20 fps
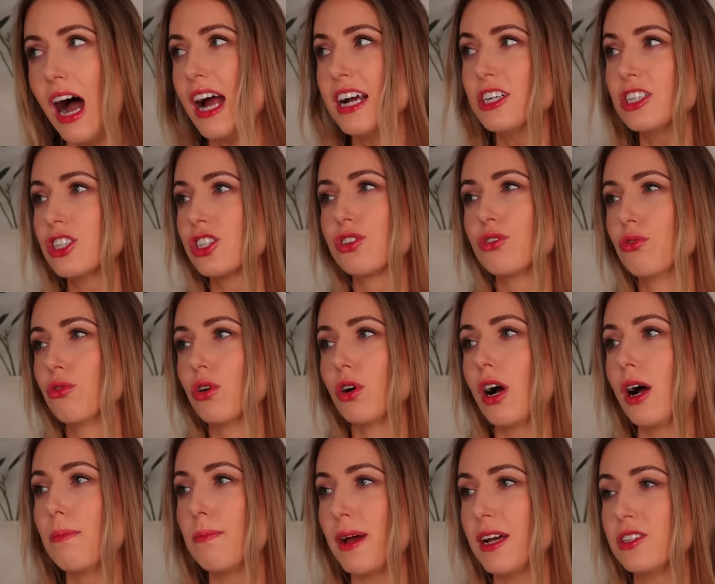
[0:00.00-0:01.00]
I just grew
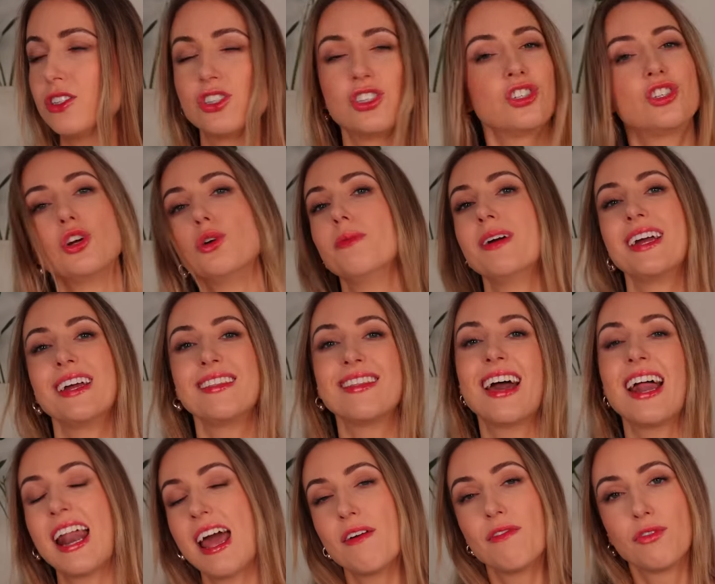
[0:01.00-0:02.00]
up assuming
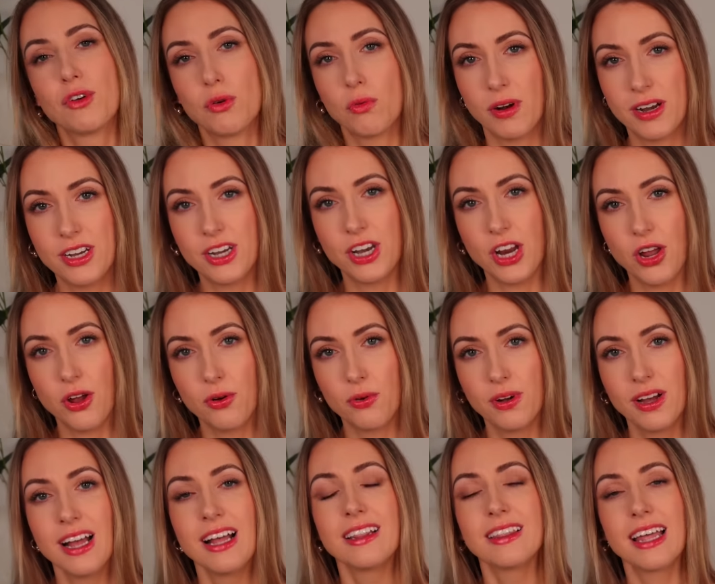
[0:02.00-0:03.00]
that everyone knew.